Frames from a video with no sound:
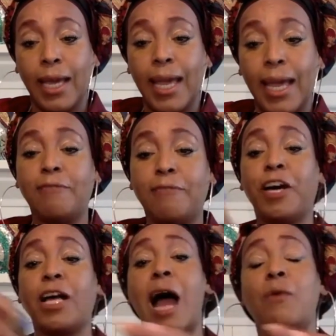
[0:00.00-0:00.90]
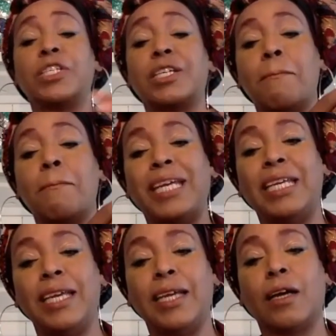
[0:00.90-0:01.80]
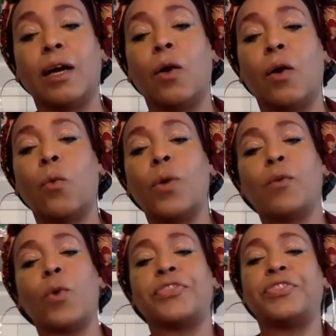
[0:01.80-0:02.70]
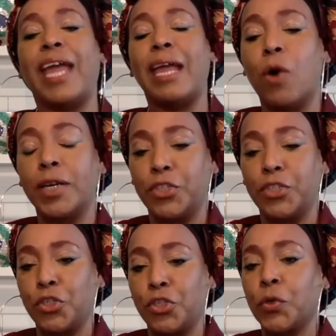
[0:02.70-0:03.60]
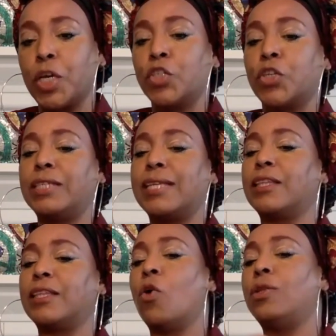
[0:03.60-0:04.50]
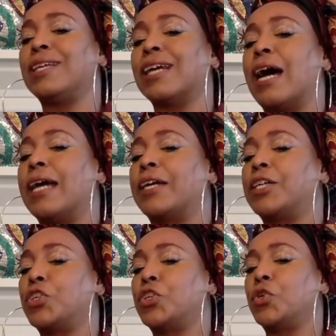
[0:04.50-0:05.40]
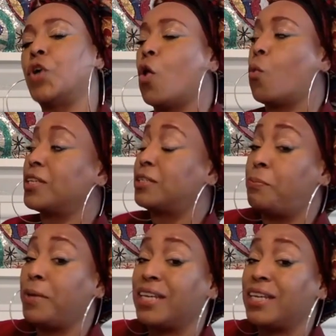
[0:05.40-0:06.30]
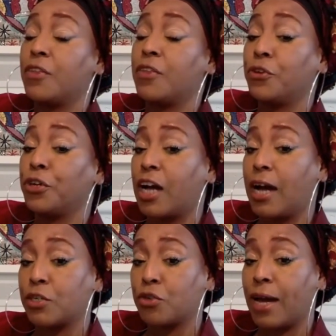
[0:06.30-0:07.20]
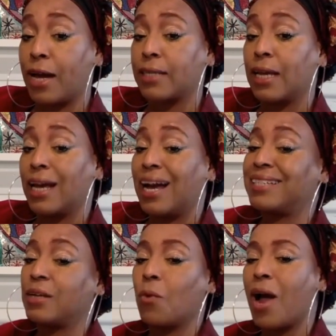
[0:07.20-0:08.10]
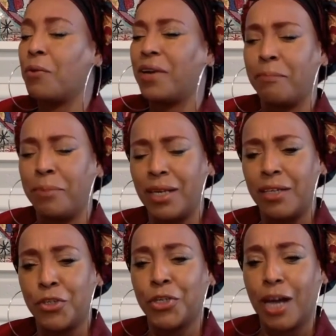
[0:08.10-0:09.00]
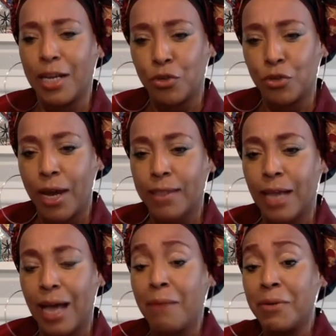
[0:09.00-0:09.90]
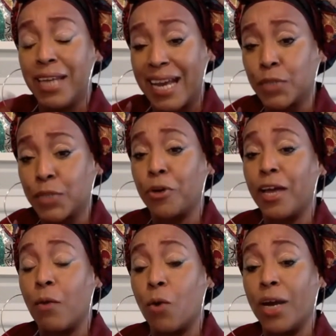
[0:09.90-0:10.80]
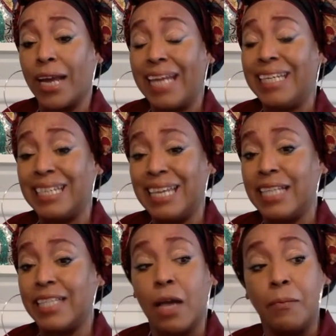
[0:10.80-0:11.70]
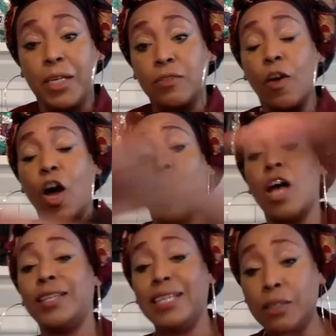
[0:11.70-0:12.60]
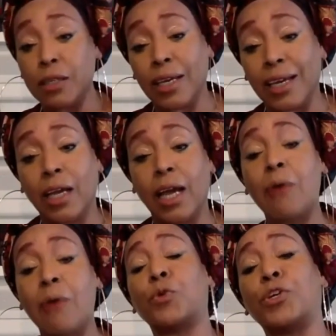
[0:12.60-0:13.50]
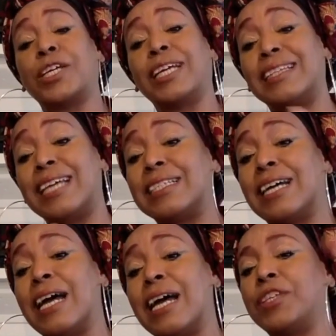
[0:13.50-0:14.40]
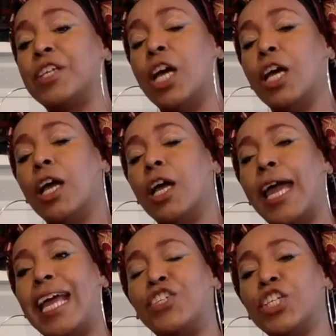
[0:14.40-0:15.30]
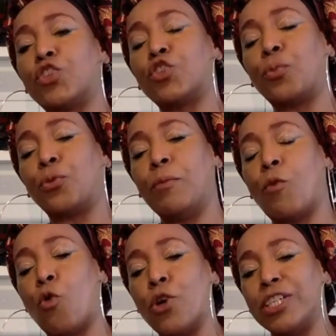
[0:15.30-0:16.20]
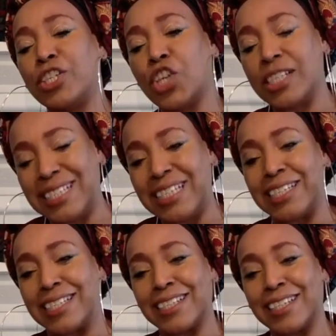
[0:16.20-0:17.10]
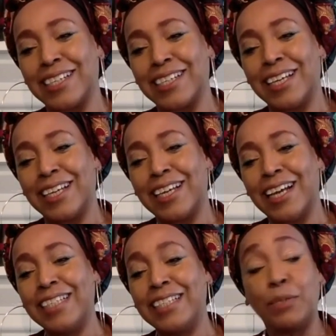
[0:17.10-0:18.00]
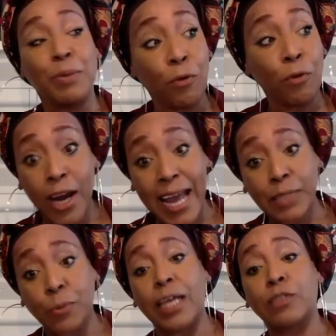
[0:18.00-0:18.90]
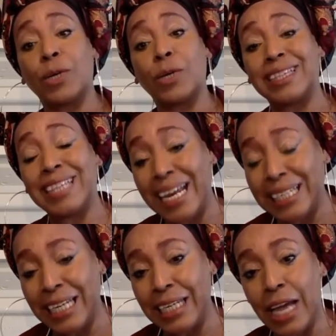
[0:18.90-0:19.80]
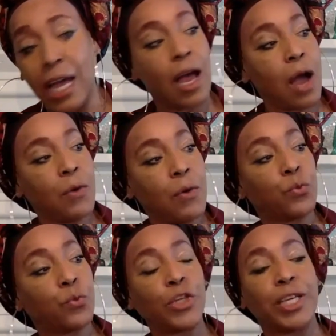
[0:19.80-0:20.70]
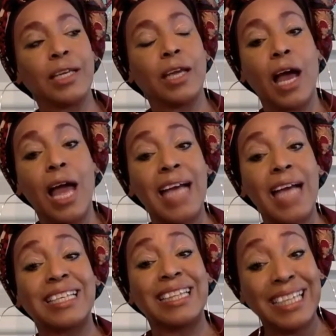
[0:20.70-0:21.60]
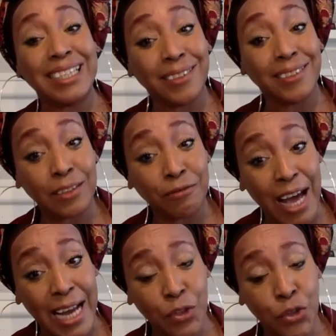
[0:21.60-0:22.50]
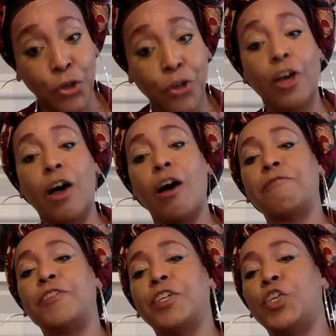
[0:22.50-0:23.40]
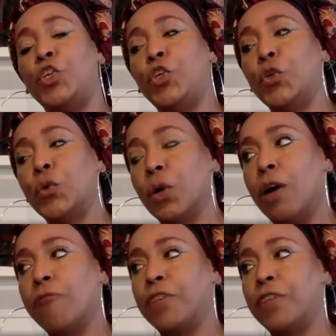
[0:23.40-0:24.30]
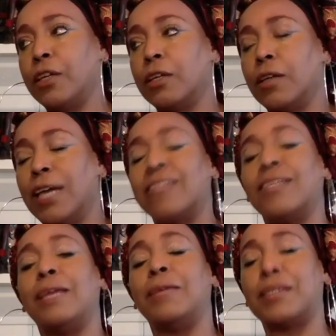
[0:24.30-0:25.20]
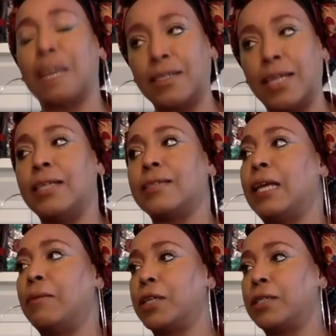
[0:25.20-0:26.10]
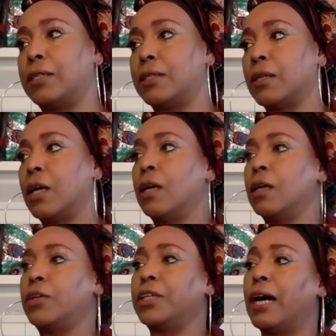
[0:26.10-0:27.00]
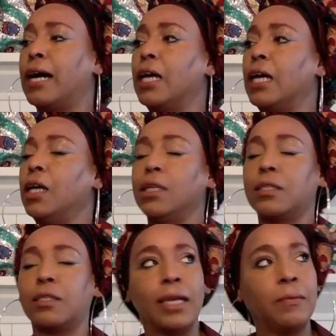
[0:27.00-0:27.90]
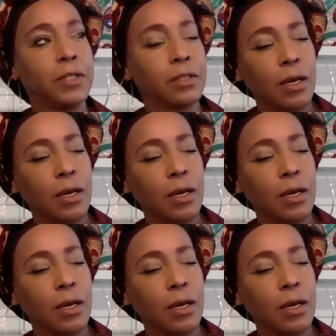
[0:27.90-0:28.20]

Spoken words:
And they felt I was competing with what they wanted to do. So they said the only thing I could do was bid on their contract. I said, why would I bid on your contract? I'm an expert at what Haiti needs because of all these. I was working at that time with the Haitian Supreme Court Justice. I said, these people are expert as what they need. I was working as the legal advisor of his name is, I'll say his name because he's a good guy. His name is